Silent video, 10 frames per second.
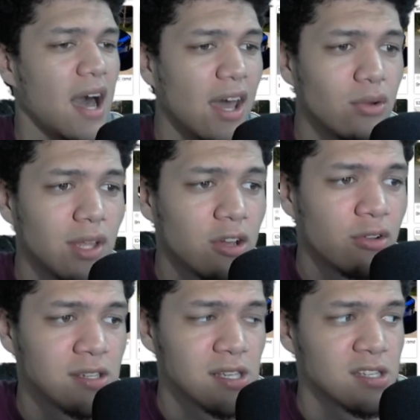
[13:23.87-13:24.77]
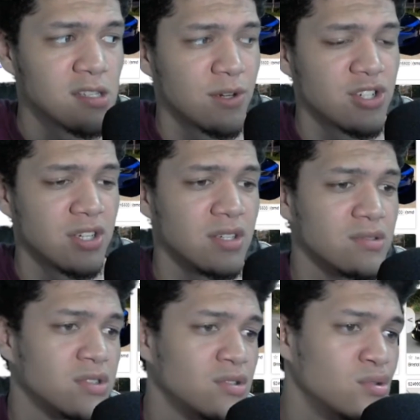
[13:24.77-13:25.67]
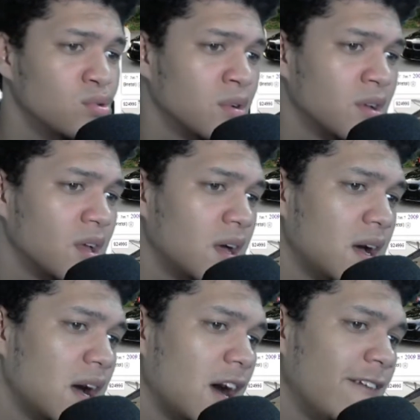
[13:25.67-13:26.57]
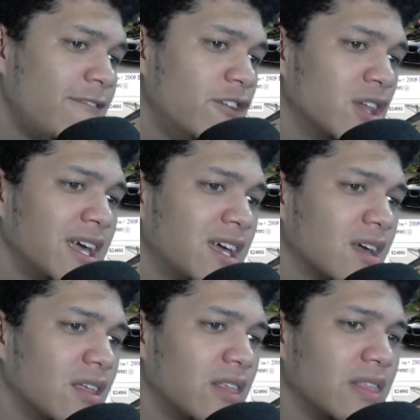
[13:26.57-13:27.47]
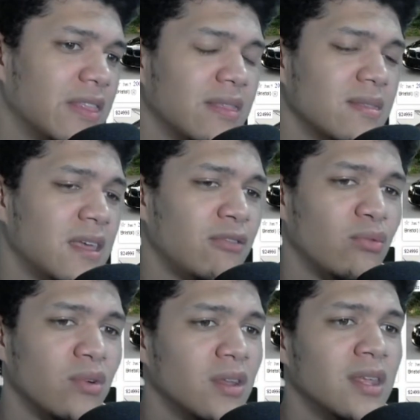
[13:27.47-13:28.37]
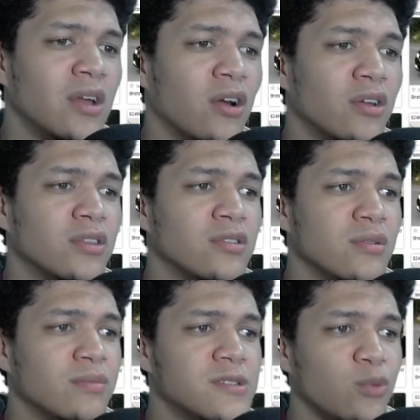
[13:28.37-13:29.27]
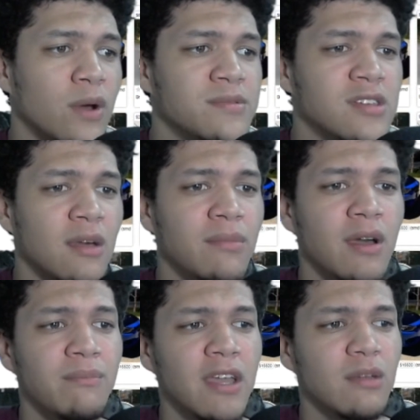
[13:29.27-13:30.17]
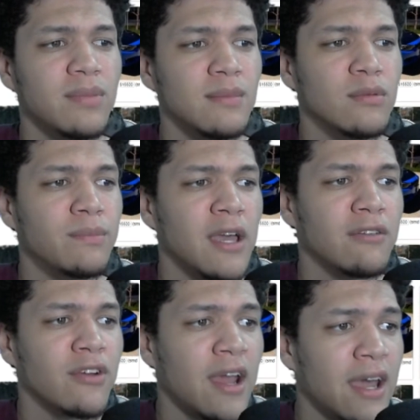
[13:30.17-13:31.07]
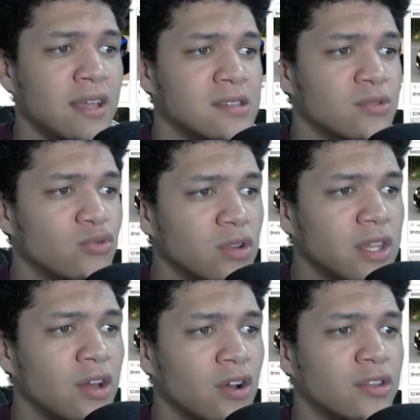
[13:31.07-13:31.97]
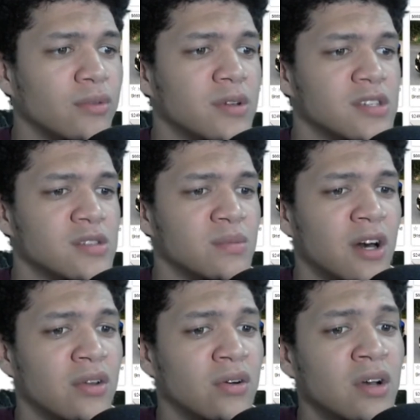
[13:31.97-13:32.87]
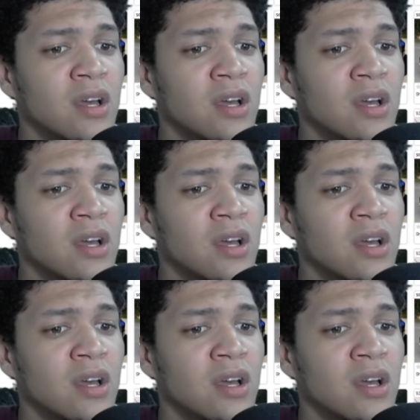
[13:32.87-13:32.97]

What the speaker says: I don't like Craigslist as much as I used to. I feel like they really hurt their website by making people pay for ads. It really hurt the business model.